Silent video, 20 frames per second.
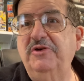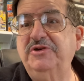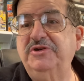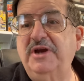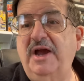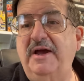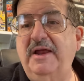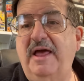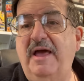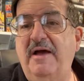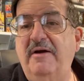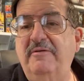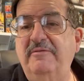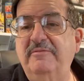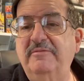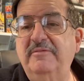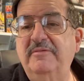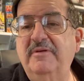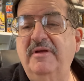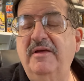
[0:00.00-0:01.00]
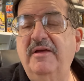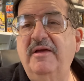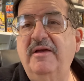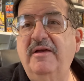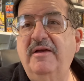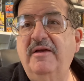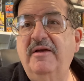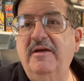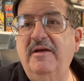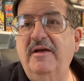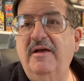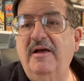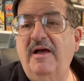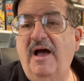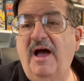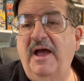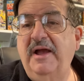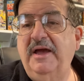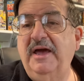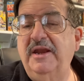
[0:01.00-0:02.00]
shout-out.
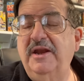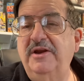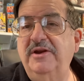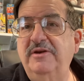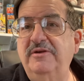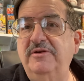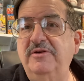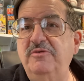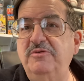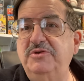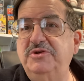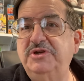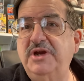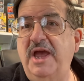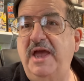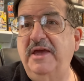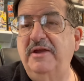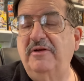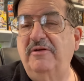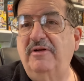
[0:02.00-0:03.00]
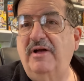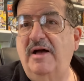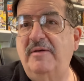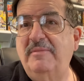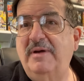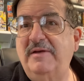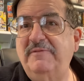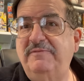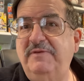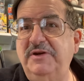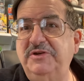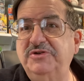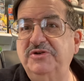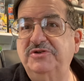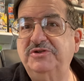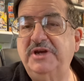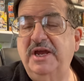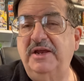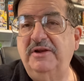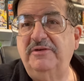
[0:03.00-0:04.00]
I got a new channel on my
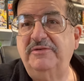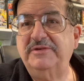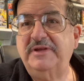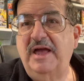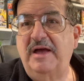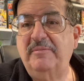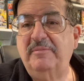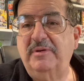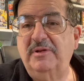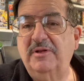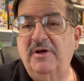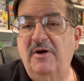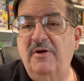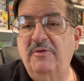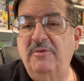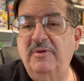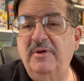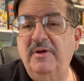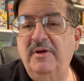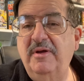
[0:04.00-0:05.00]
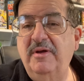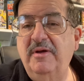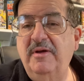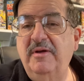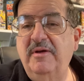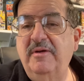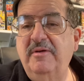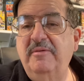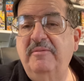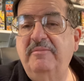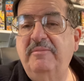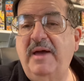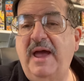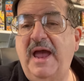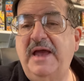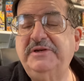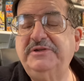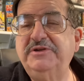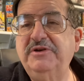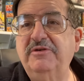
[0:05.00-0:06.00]
featured channels down below.
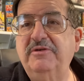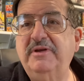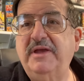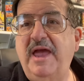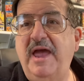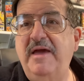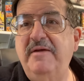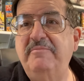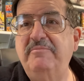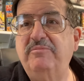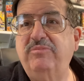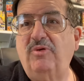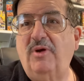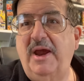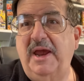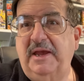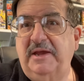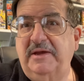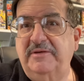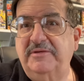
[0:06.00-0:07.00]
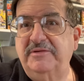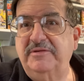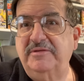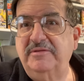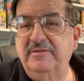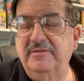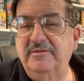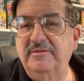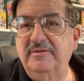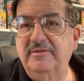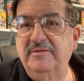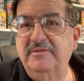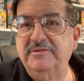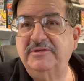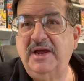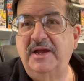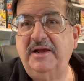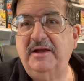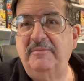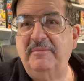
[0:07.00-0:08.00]
Pastor Ken Breaks.
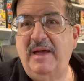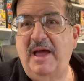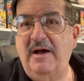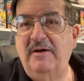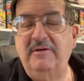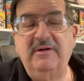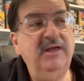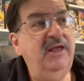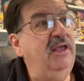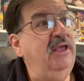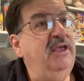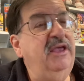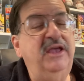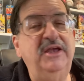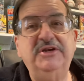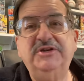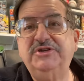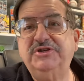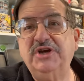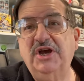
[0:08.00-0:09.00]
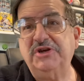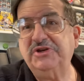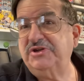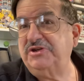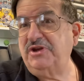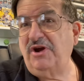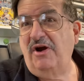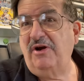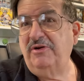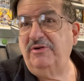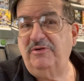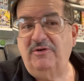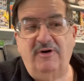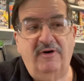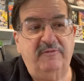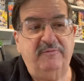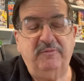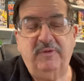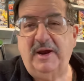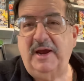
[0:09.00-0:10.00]
Check him out. He's just starting
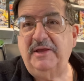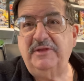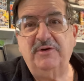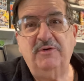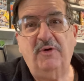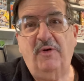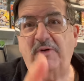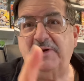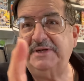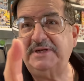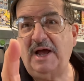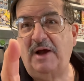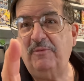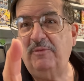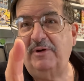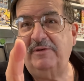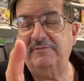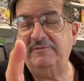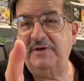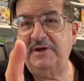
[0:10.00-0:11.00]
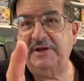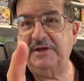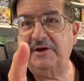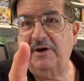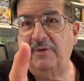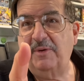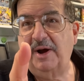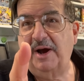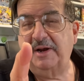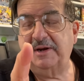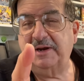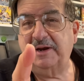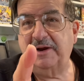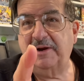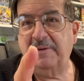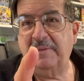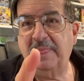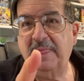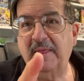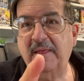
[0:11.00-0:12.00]
off brand new. Only got one video on
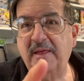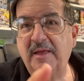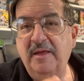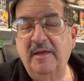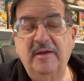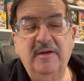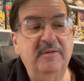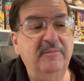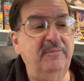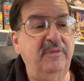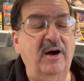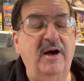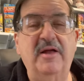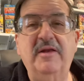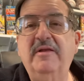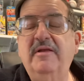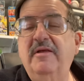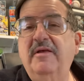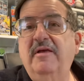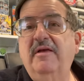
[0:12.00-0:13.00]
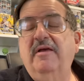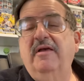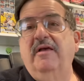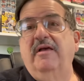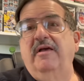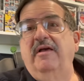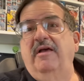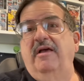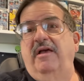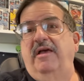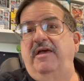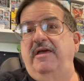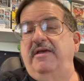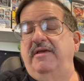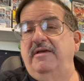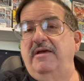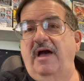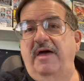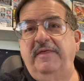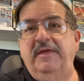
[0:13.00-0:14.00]
here. But
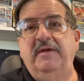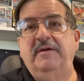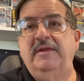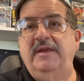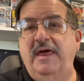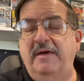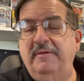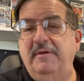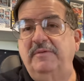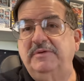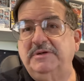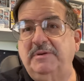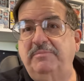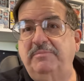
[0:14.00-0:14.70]
that was a